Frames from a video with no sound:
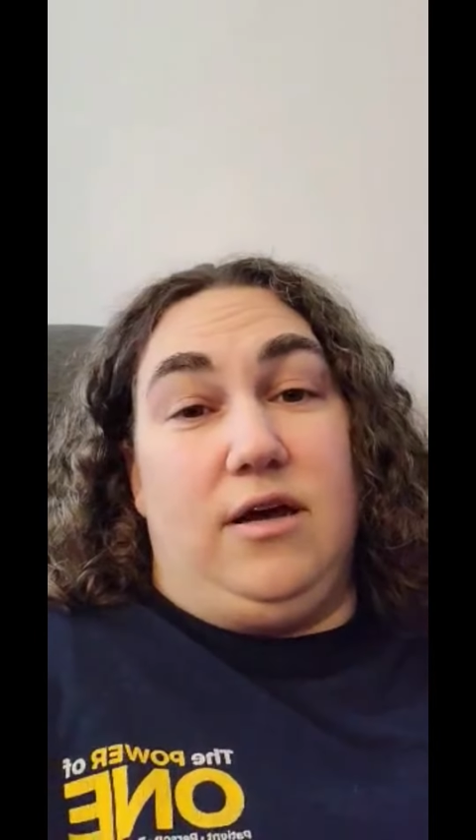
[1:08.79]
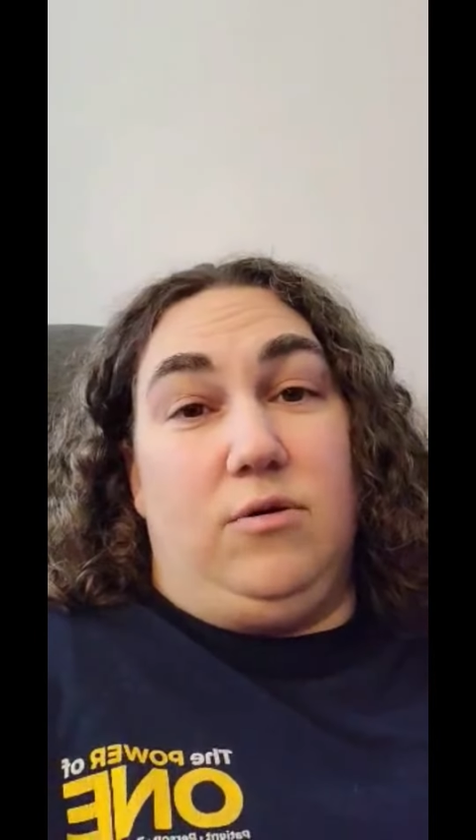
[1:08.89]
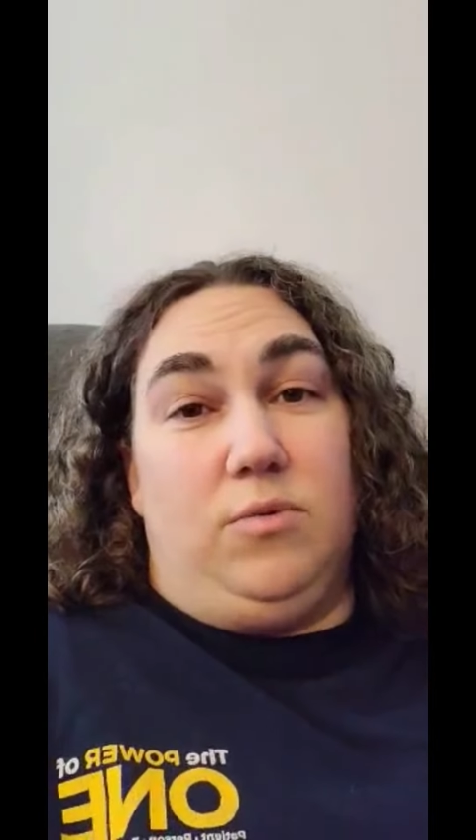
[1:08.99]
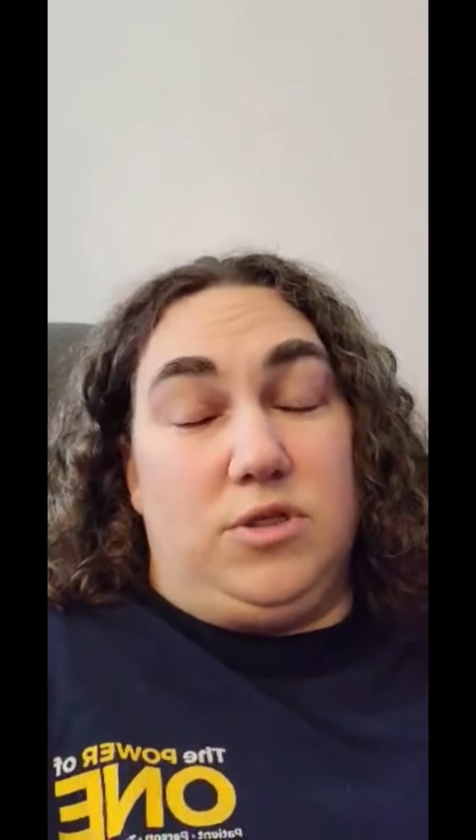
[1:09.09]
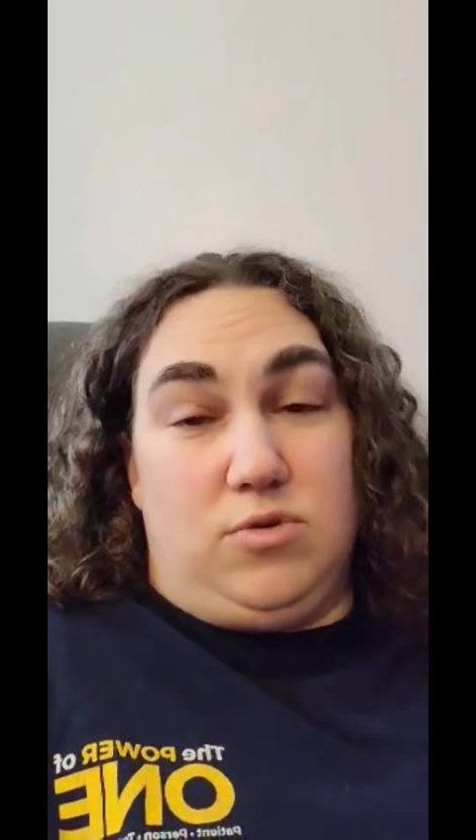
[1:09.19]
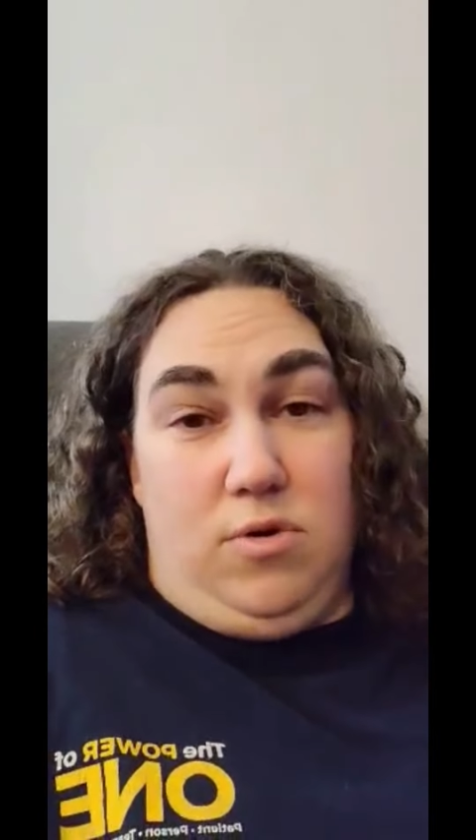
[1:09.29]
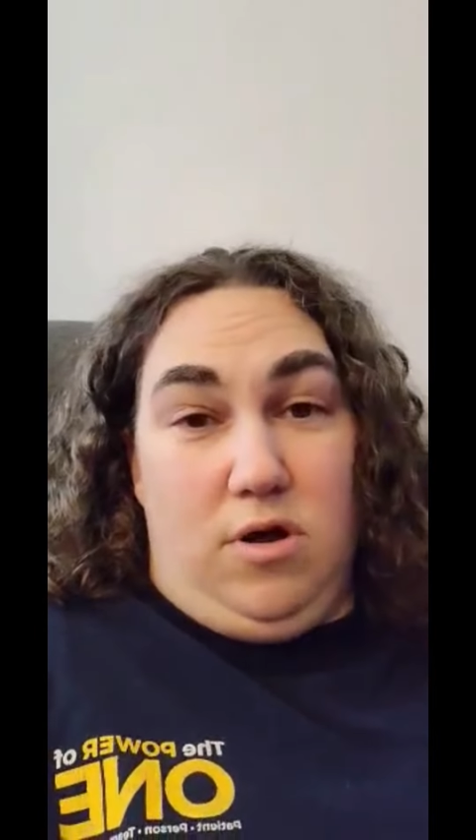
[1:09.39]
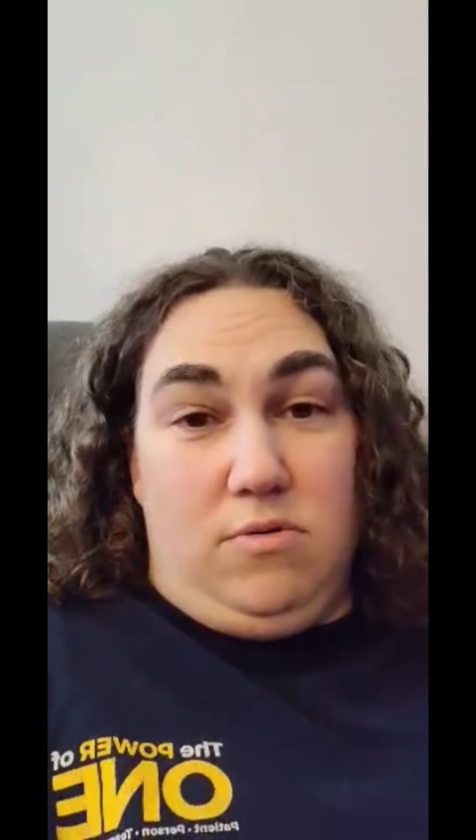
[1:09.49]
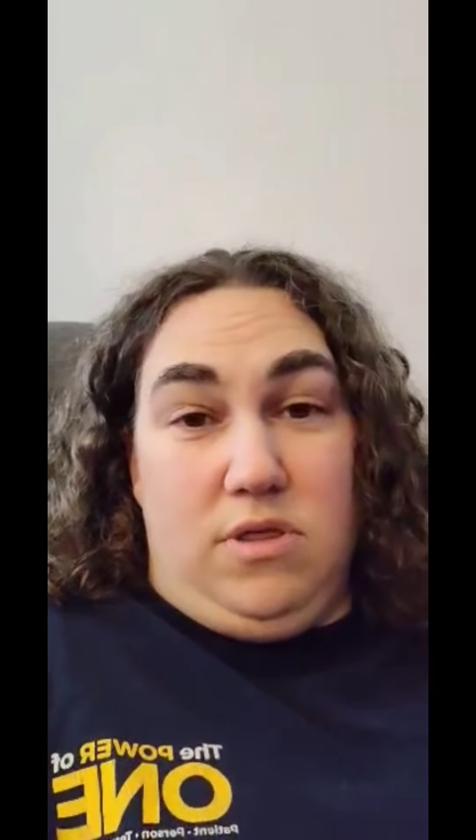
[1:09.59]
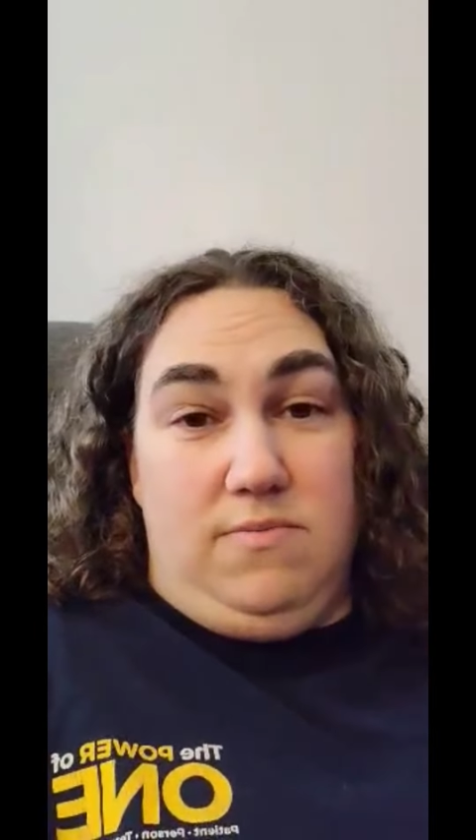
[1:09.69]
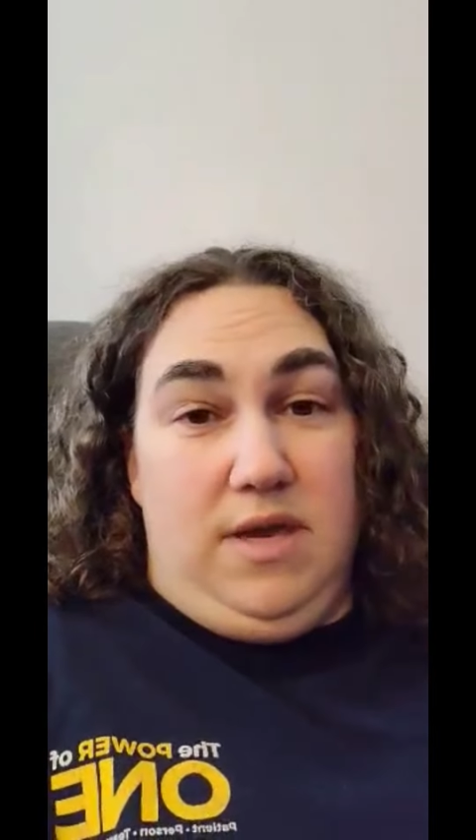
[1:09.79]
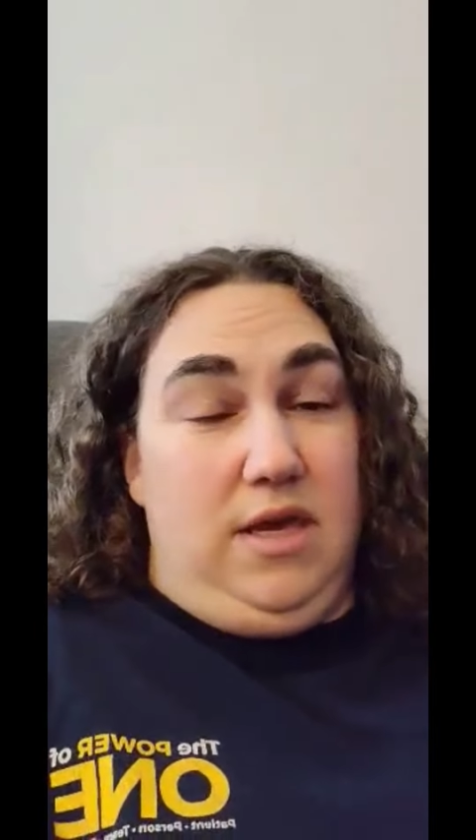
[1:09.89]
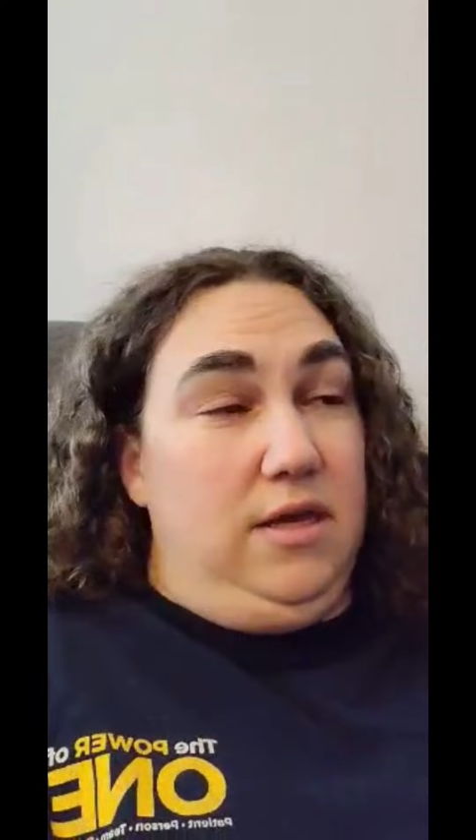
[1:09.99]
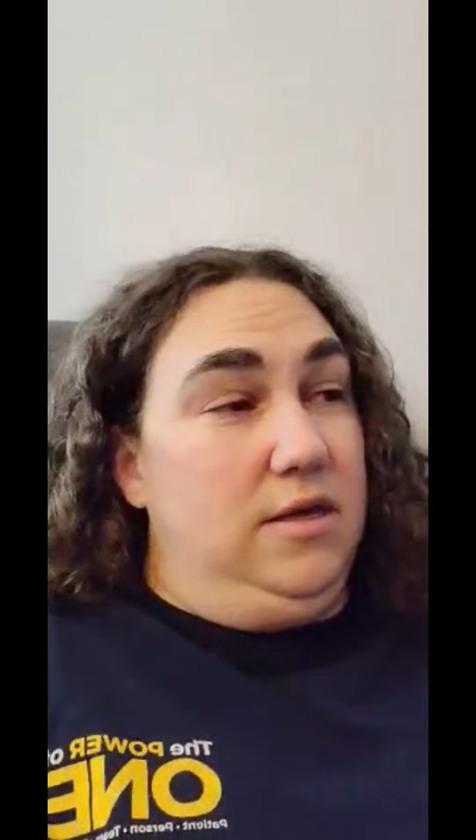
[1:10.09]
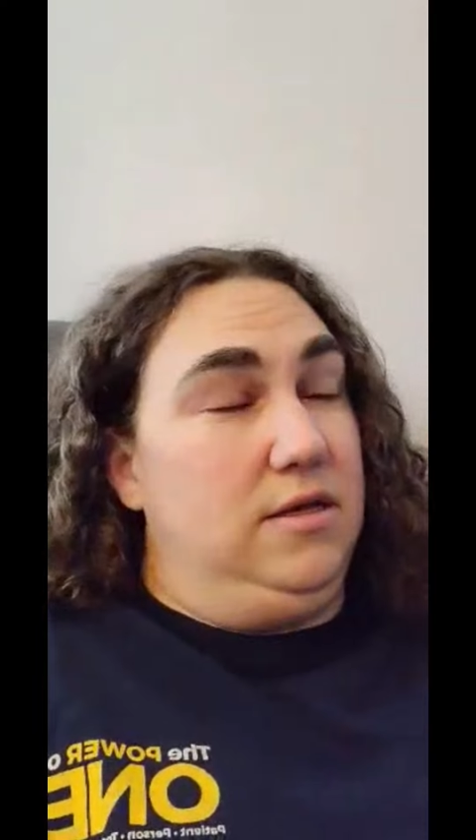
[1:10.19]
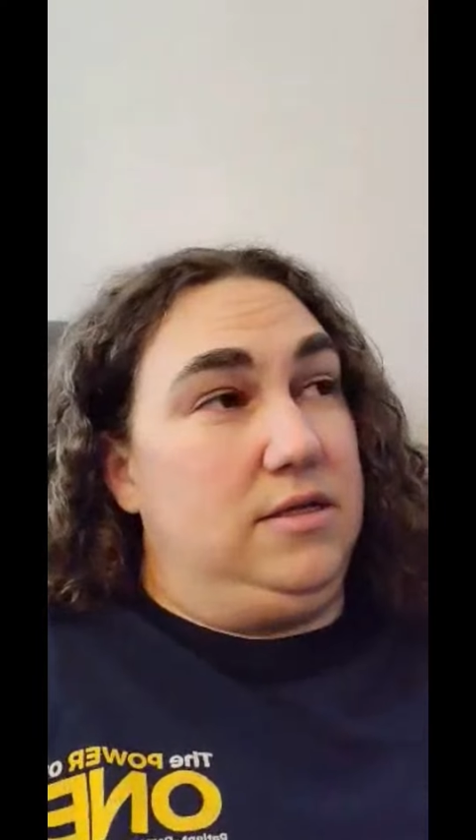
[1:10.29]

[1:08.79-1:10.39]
out what's wrong with me.